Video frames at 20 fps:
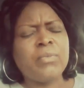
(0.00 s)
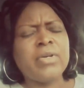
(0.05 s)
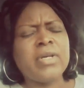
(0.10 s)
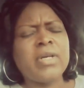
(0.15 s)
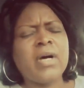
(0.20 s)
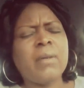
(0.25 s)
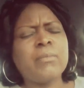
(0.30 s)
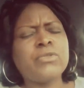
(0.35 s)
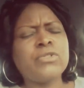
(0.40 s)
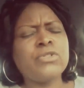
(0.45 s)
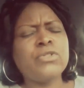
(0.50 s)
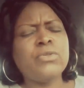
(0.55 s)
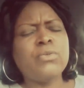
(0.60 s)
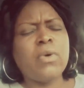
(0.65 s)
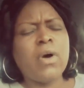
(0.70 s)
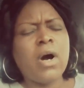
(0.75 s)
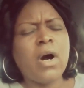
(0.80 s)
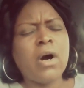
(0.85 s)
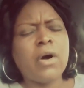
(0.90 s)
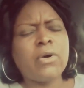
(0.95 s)
We come to
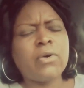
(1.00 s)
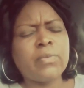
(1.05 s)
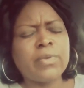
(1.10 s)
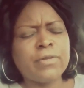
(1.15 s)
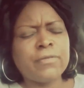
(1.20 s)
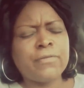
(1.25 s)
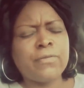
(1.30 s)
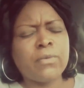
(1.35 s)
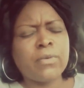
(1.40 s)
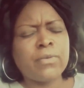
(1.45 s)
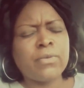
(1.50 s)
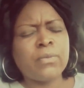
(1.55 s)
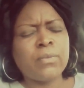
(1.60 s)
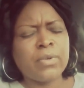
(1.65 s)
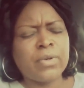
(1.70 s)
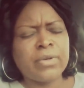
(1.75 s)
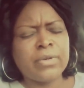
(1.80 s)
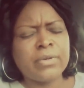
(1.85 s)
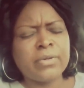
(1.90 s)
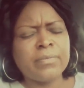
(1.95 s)
you hungry for the
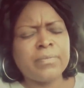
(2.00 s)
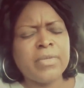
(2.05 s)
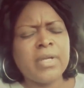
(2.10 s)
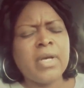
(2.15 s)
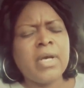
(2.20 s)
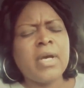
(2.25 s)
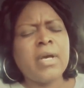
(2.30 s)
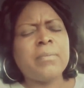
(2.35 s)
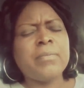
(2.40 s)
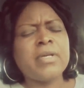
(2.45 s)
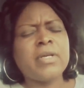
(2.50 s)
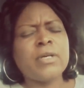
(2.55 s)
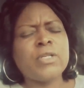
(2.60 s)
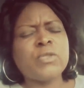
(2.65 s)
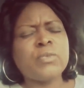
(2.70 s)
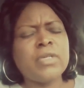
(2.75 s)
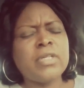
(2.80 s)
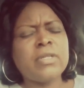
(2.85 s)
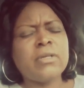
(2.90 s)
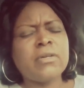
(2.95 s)
word
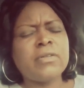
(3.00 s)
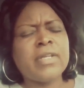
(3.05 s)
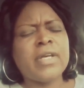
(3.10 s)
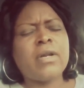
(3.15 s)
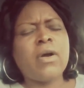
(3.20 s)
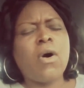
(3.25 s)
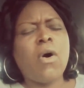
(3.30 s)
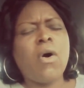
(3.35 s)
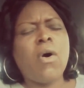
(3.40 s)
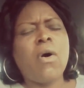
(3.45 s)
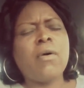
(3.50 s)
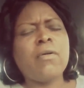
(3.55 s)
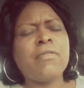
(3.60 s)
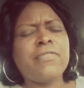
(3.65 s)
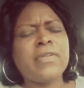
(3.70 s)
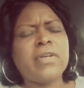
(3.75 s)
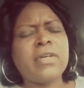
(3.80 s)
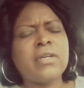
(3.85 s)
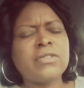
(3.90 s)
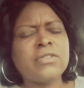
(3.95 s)
because we know that all
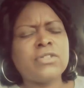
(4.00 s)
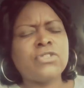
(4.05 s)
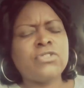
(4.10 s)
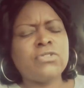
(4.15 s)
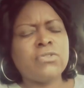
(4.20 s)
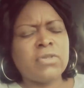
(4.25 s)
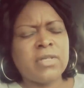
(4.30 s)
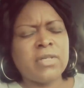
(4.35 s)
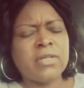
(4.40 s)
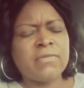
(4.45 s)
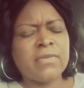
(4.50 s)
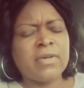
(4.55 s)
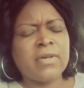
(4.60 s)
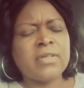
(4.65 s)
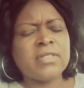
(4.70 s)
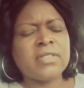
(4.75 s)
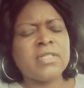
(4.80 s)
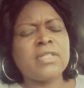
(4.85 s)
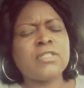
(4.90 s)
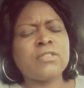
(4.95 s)
things that you give
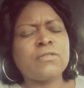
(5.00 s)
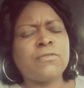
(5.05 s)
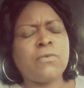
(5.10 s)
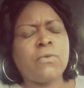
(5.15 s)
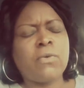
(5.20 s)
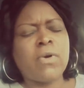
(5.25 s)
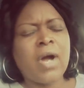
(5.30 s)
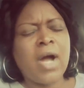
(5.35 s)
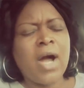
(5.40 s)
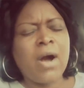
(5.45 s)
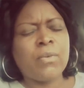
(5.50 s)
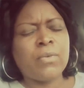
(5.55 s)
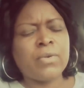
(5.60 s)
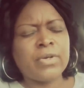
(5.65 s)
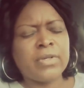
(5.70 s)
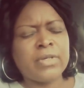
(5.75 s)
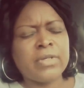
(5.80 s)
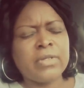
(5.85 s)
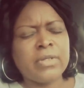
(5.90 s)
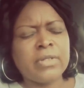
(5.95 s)
us is for
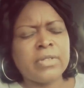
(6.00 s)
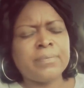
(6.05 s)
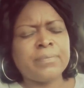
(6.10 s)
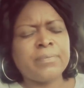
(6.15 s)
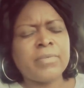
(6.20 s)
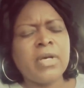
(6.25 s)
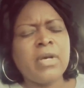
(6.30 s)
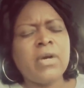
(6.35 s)
our good.